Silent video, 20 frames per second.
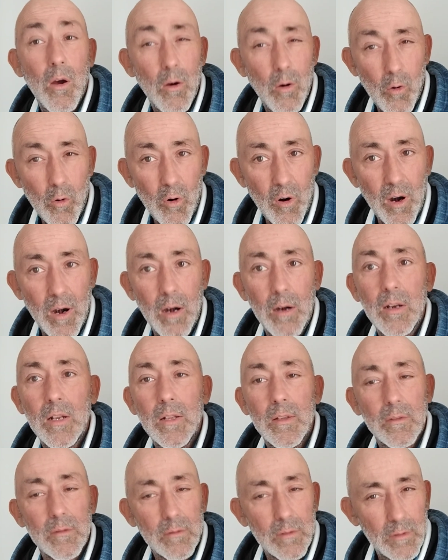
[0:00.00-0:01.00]
Or
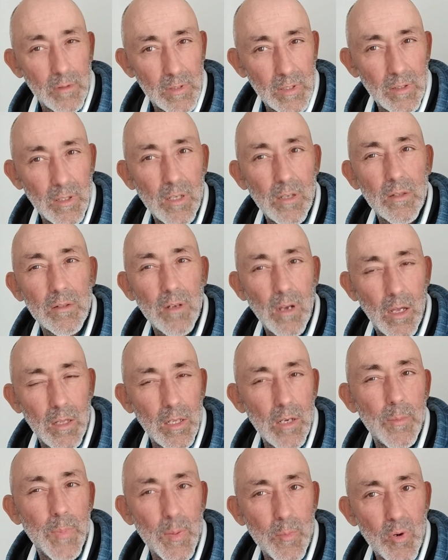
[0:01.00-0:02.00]
it's got a
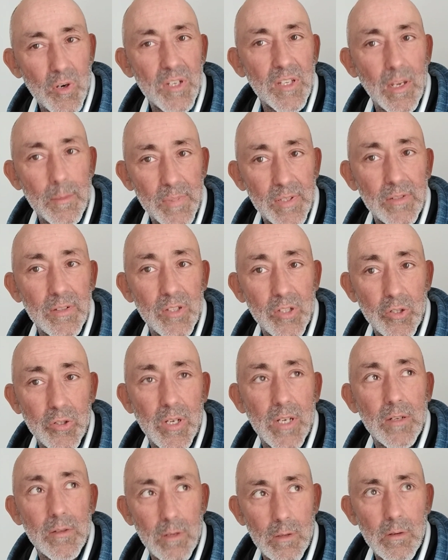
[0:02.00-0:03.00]
little bit more substance to
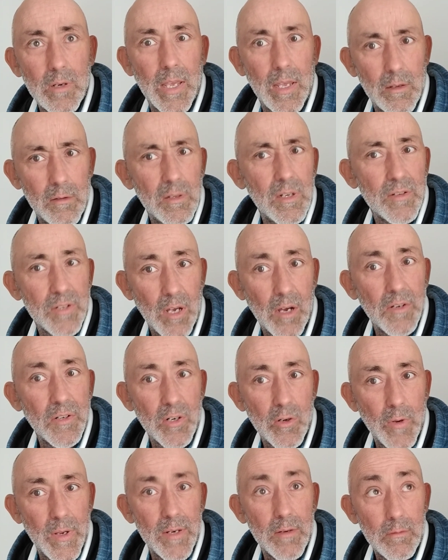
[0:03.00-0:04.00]
it. So okay, here's 100
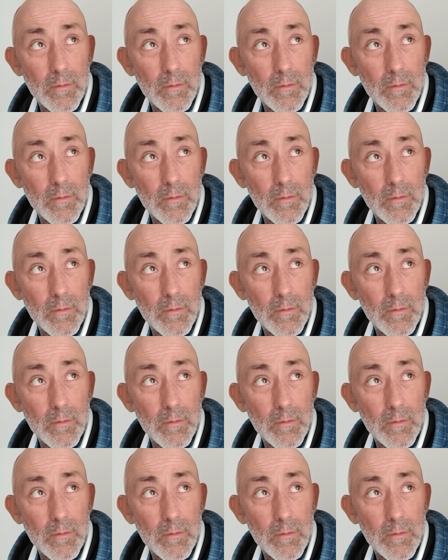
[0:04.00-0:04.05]
quid.